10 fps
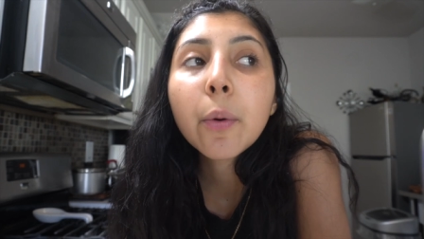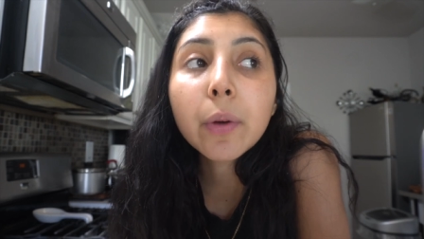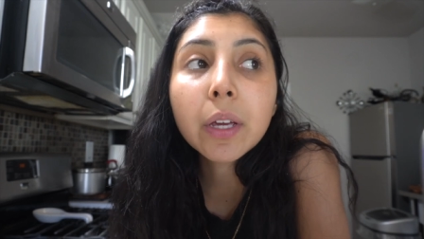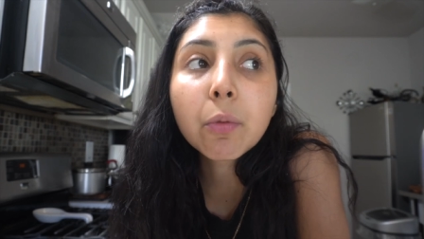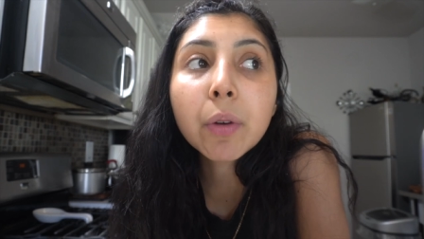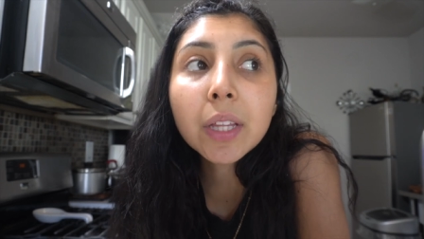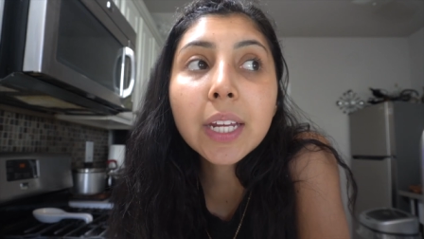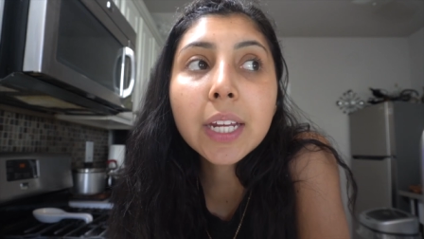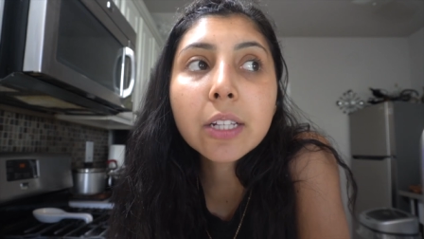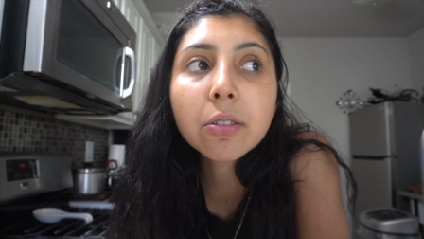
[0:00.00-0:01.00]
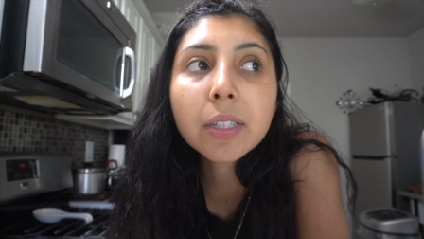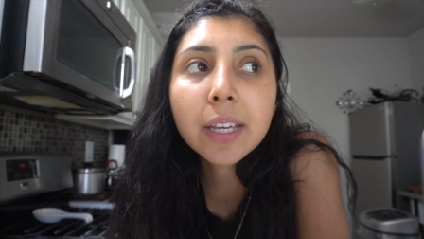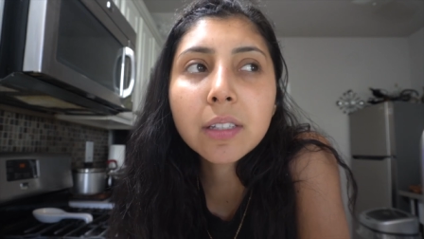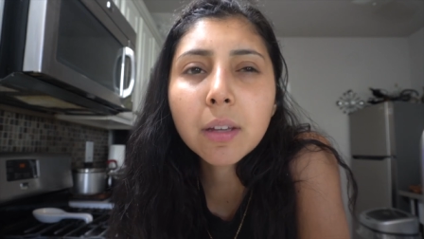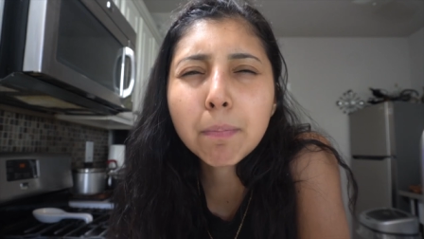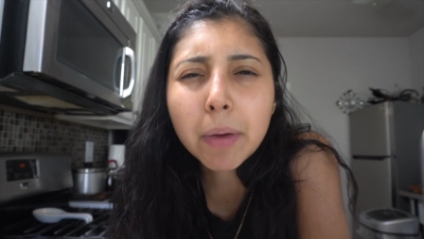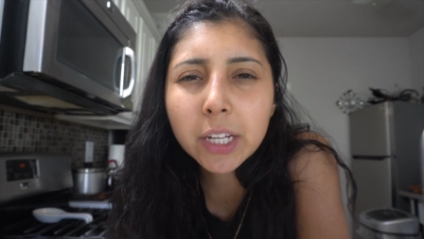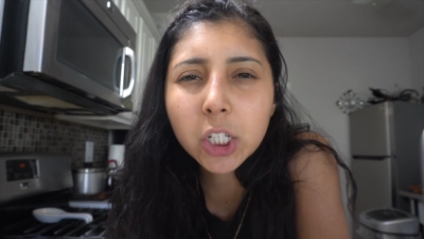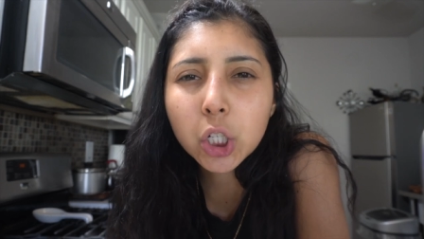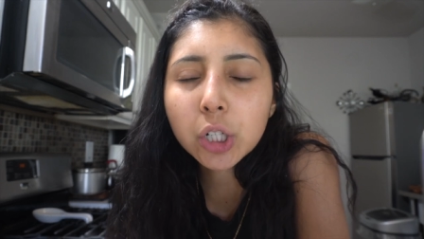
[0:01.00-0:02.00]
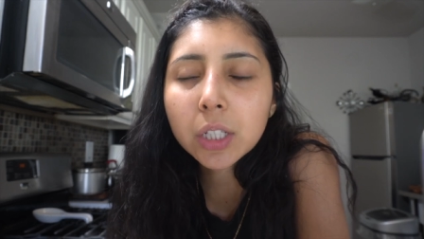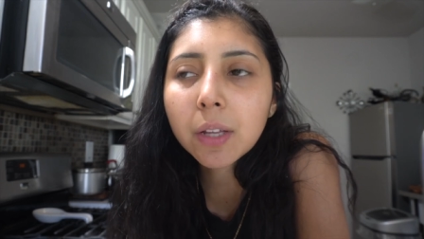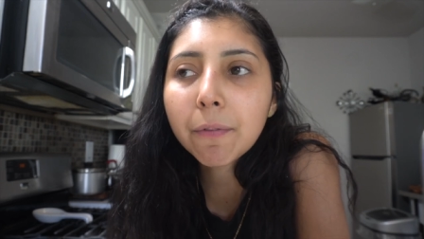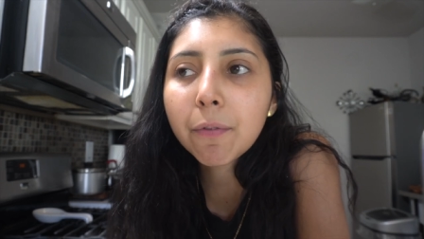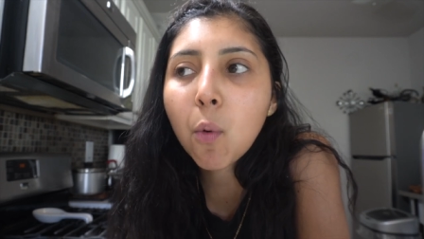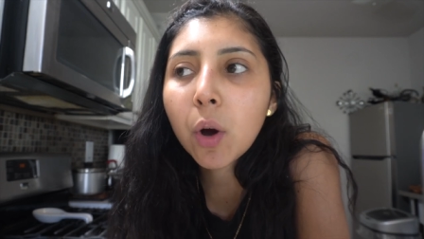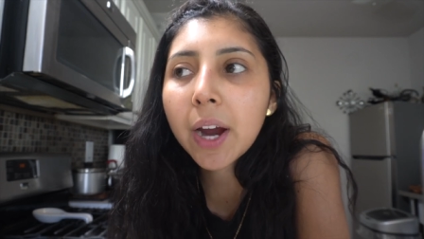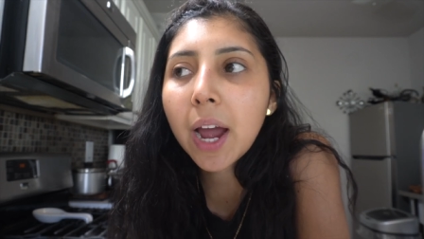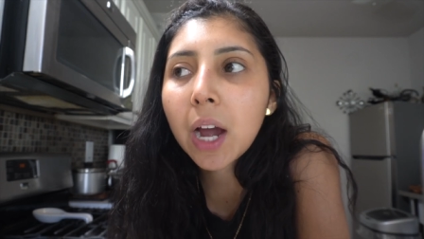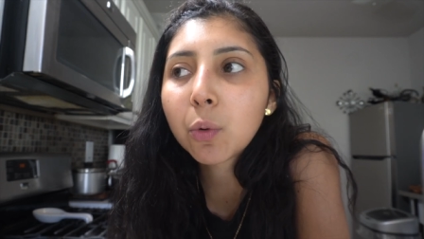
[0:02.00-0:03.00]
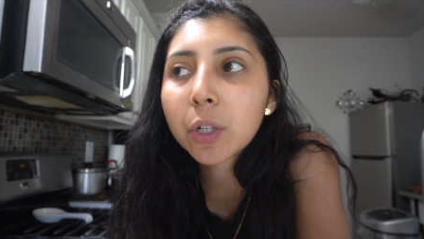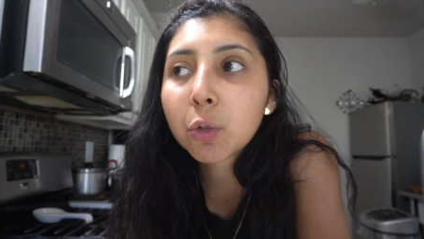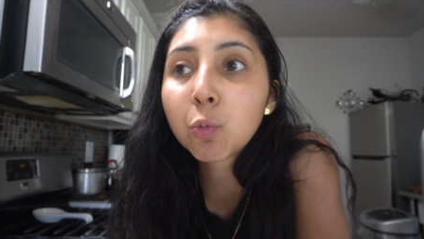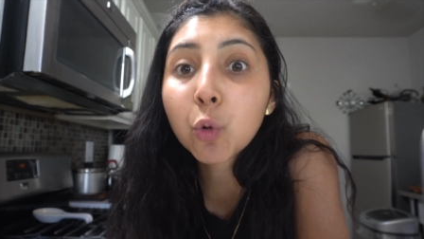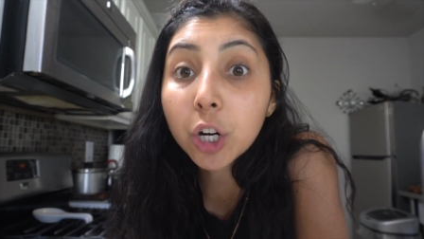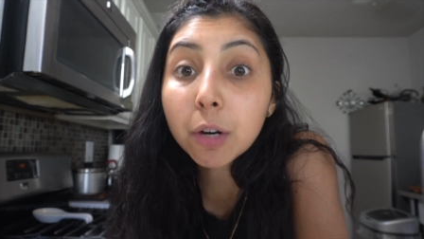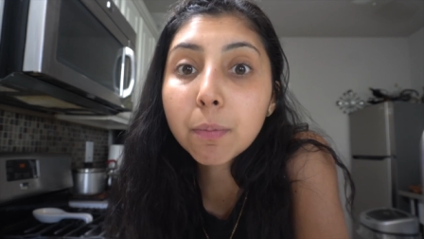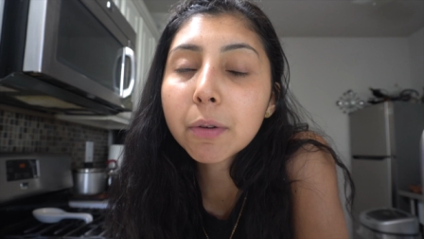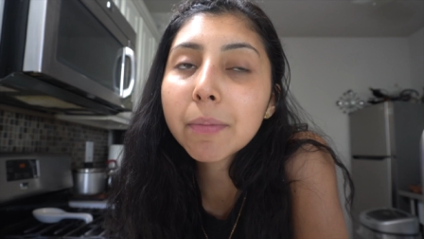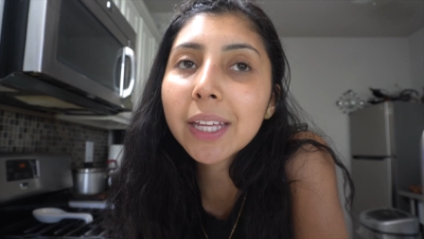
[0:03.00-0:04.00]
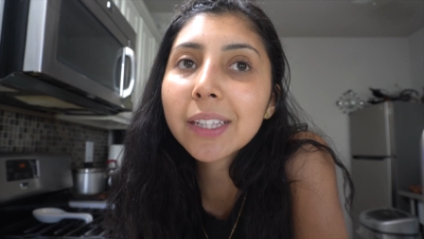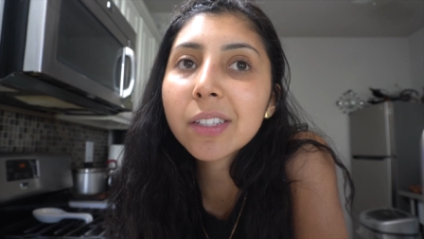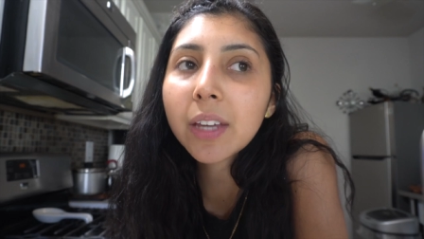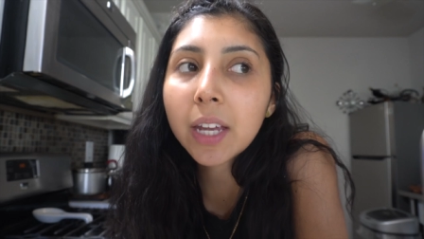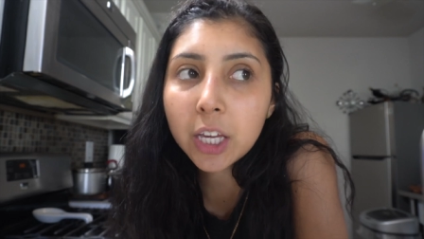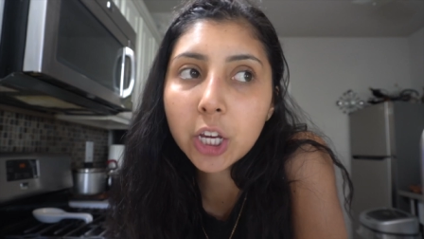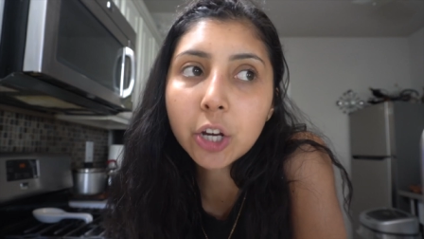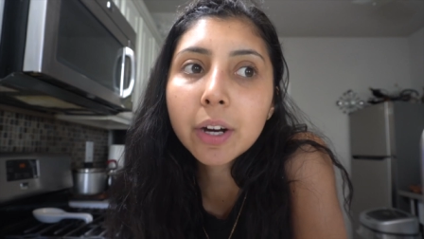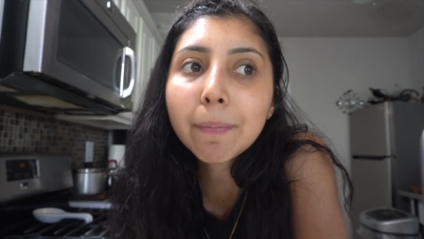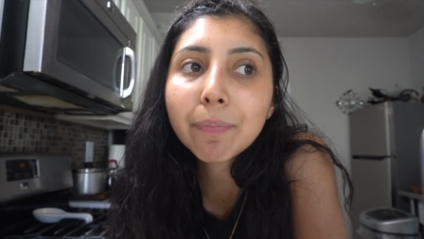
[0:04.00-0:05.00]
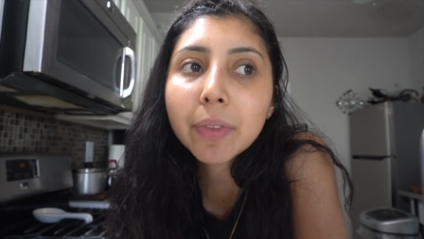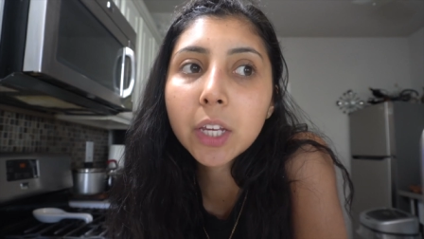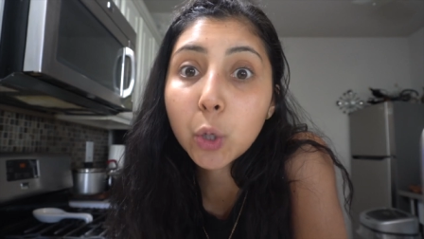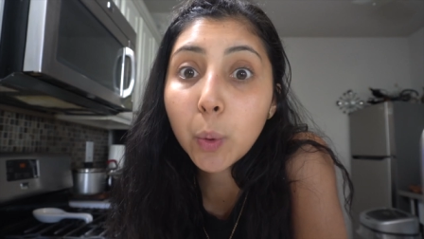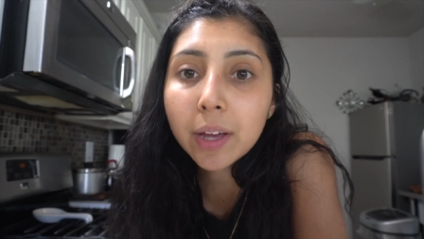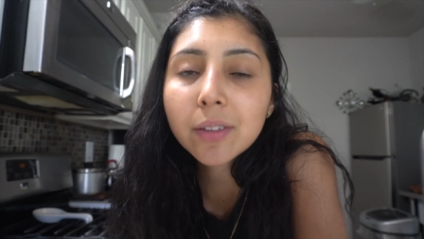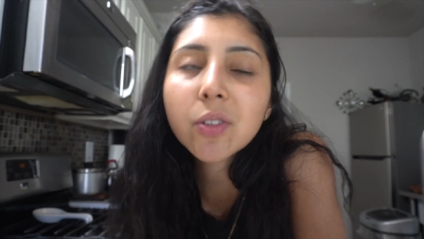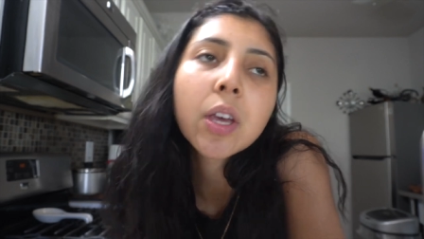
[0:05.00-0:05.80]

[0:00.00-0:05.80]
We really need to take some pictures for our work permits in here, the US.